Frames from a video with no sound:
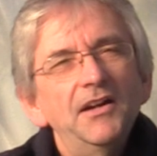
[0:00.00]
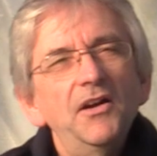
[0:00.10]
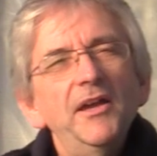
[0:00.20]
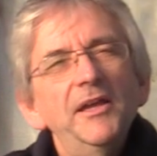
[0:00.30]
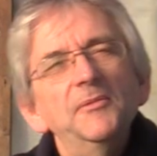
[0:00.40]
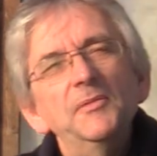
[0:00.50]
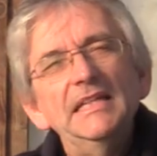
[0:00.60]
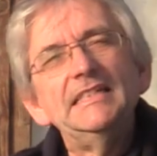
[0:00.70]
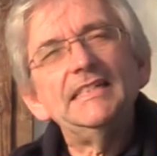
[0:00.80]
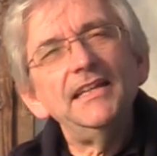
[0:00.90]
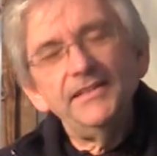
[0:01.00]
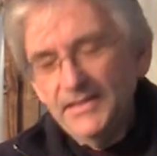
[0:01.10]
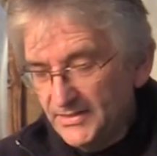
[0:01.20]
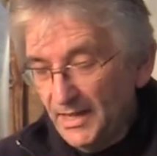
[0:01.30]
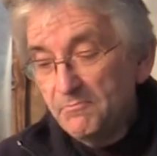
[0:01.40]
Hi, well it's
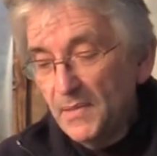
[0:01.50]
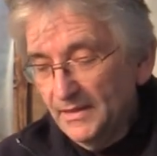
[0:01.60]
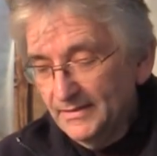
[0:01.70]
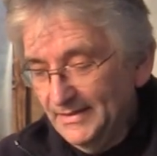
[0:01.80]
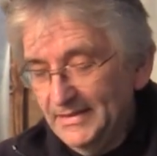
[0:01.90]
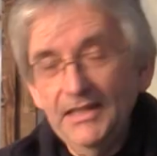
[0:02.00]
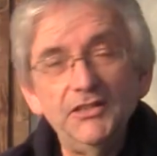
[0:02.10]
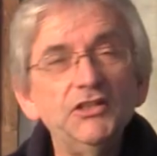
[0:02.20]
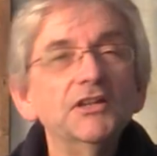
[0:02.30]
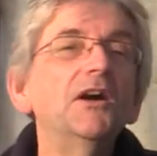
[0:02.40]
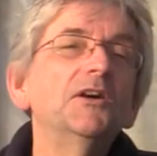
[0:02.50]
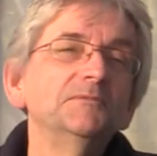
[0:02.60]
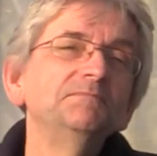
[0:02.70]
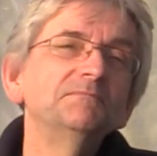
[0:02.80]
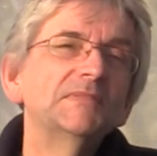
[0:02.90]
December in the kitchen
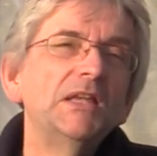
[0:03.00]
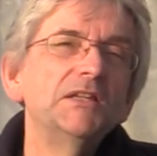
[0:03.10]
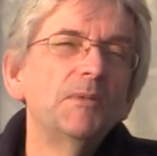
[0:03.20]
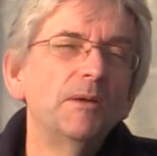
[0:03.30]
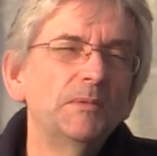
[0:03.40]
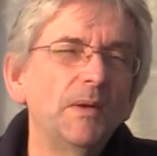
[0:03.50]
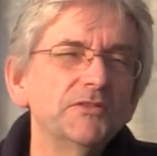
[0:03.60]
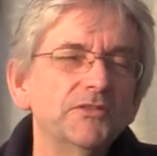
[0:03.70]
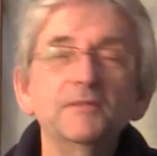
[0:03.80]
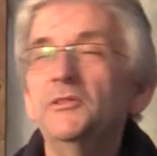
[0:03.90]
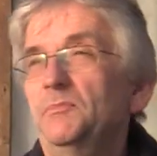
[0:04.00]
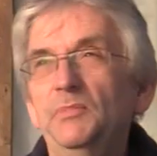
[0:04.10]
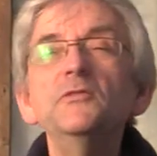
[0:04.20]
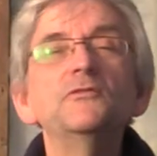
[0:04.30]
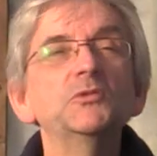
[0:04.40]
garden, and you might be wondering, it's a
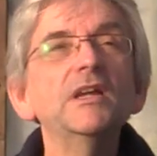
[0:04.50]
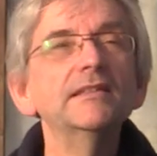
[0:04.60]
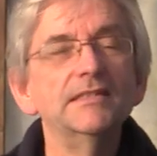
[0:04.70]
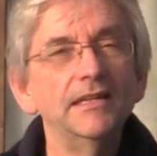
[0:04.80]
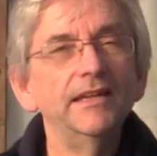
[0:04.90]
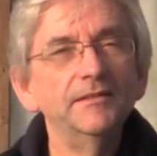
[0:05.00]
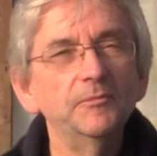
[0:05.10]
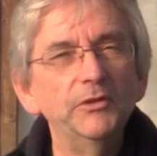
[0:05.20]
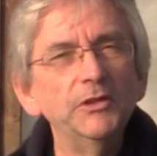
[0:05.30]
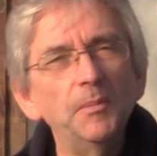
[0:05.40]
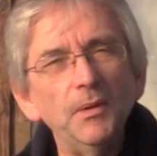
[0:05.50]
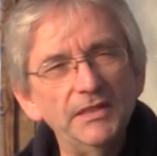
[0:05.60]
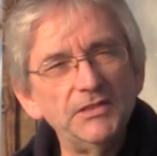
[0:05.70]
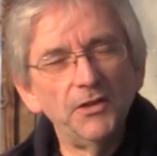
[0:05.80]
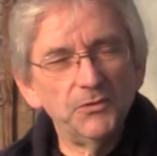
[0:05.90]
beautiful day today, we're in the
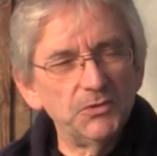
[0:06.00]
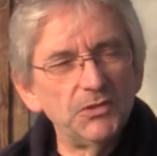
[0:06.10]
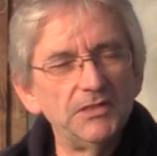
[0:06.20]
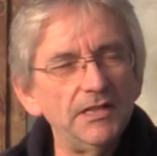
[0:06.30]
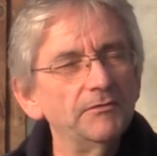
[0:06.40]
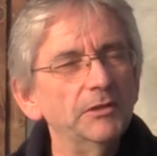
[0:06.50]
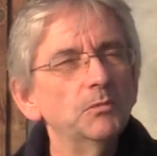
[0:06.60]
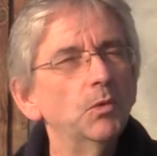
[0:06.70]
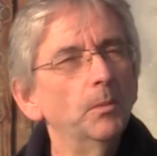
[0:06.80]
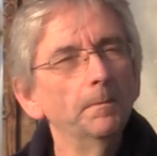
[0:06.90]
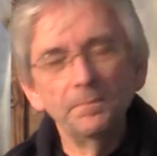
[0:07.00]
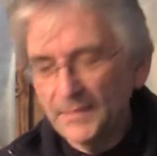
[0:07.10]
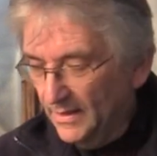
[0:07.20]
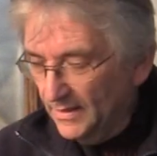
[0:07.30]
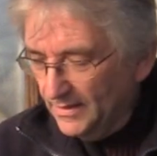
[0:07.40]
polytunnel so it's lovely and warm.
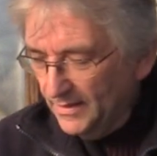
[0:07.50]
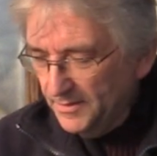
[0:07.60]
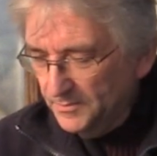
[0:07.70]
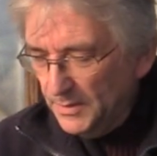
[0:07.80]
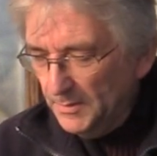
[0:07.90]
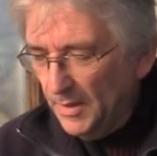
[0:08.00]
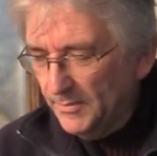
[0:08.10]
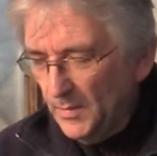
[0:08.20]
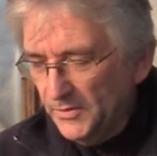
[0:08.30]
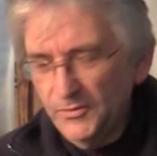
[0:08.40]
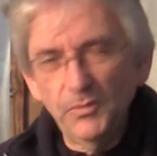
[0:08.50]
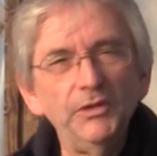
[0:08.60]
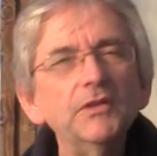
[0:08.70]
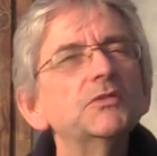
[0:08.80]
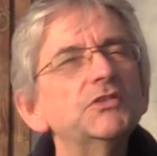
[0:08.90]
You might be wondering
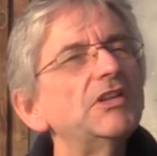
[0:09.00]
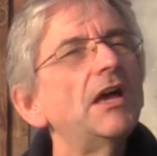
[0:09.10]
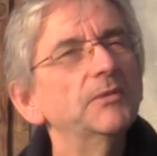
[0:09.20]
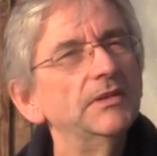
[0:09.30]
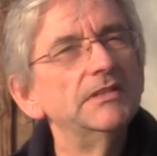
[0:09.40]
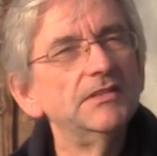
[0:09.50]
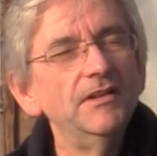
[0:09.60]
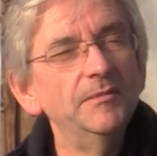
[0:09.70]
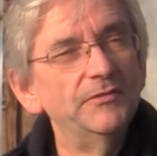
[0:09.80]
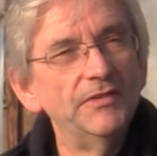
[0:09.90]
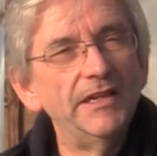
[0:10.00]
what you could sow at this time of